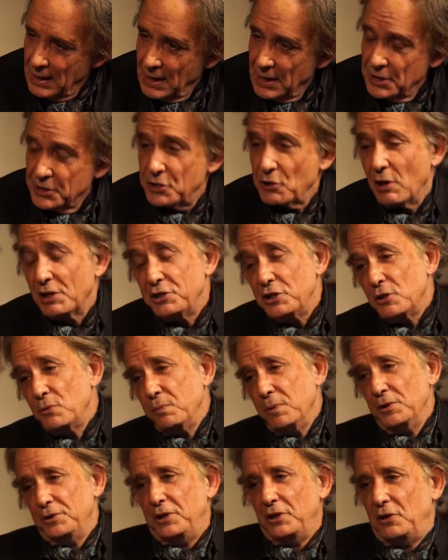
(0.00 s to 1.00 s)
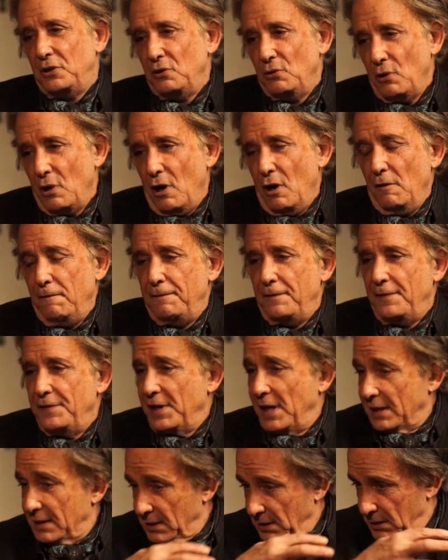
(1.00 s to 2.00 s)
So I just wanted to offer
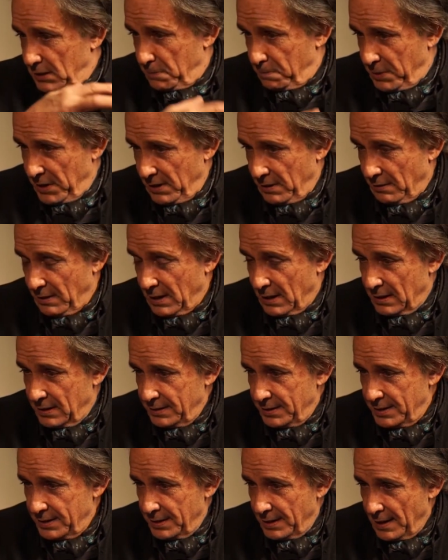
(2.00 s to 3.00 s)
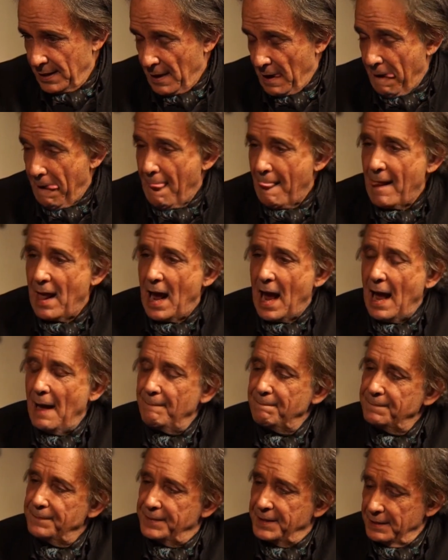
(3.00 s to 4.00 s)
that experience
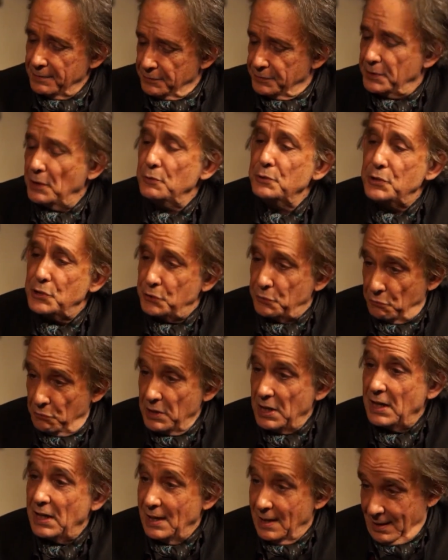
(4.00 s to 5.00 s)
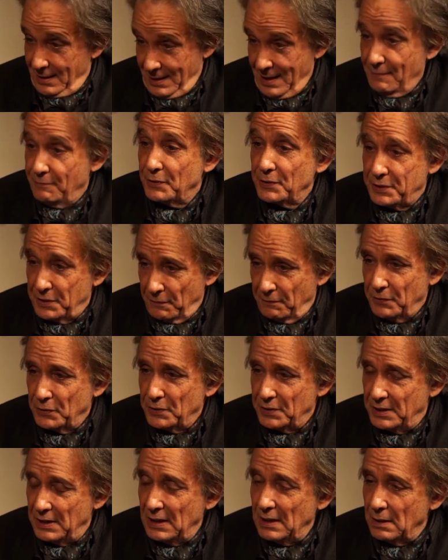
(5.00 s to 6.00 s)
and the, those three levels of
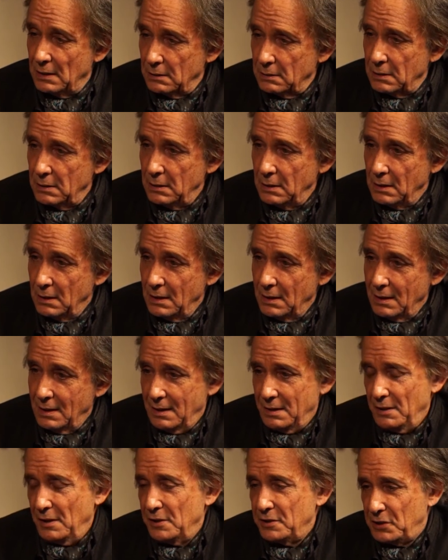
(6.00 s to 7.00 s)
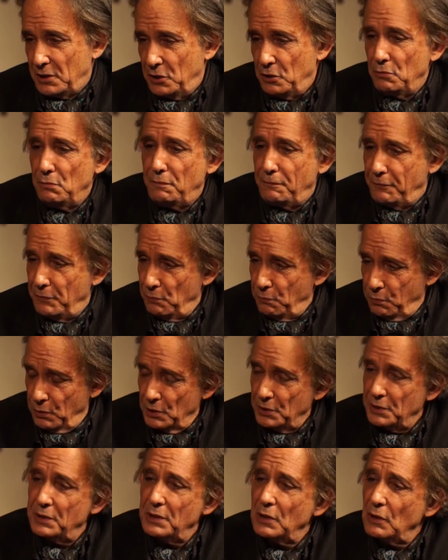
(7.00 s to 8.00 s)
ordeal and ask you for what,
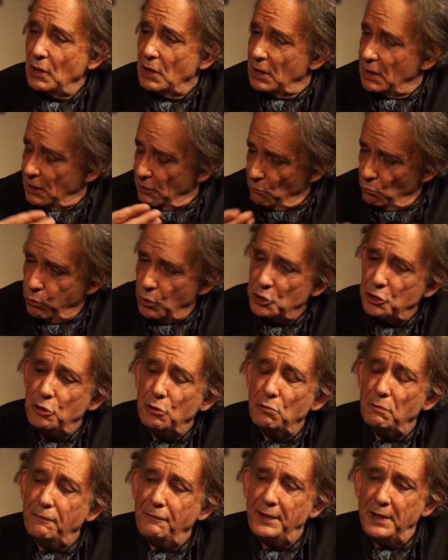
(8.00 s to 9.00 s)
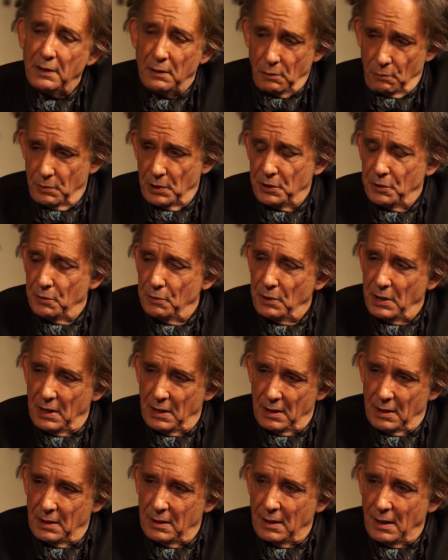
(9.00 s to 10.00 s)
what you feel when you
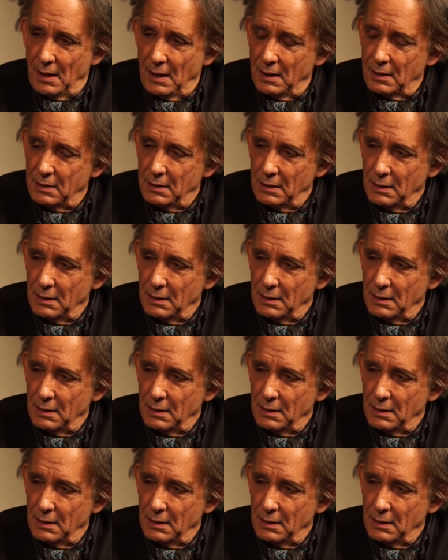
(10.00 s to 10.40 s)
hear that.